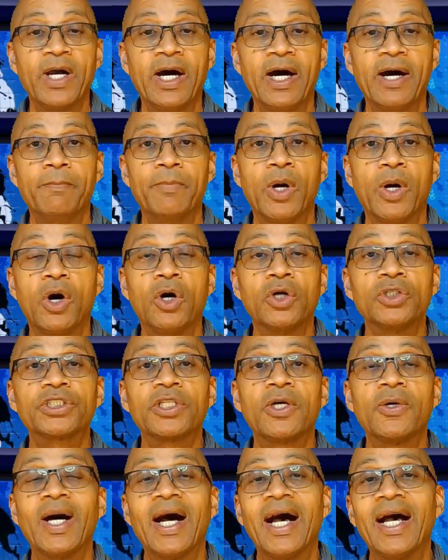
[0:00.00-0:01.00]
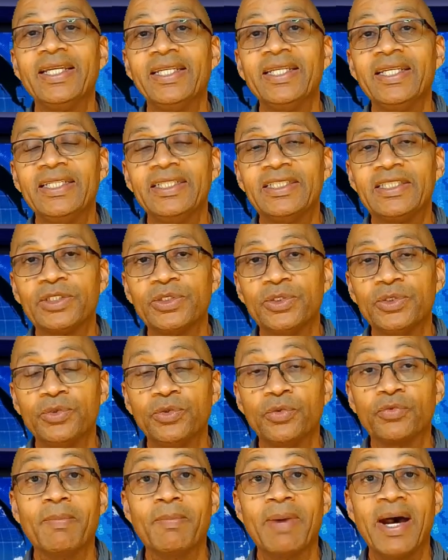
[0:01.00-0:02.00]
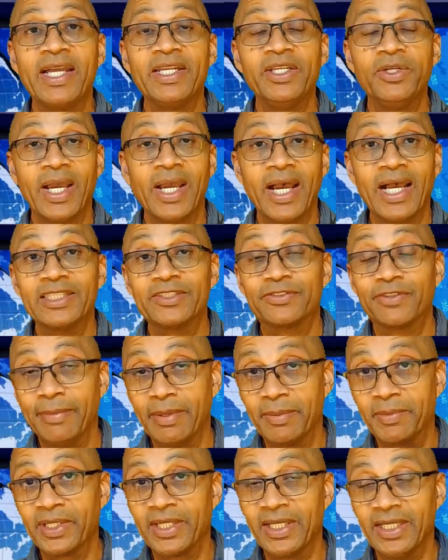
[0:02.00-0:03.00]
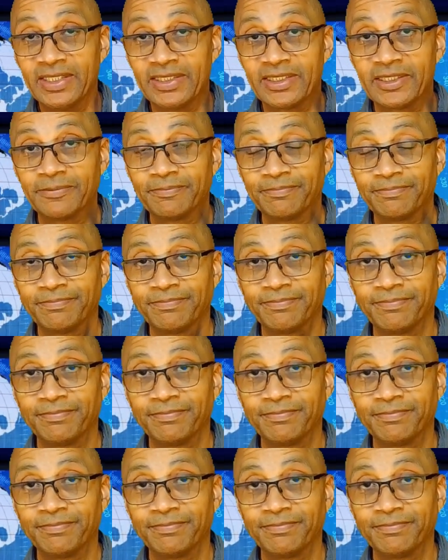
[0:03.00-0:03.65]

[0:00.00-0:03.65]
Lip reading: Also, I need to remind you guys, remember this.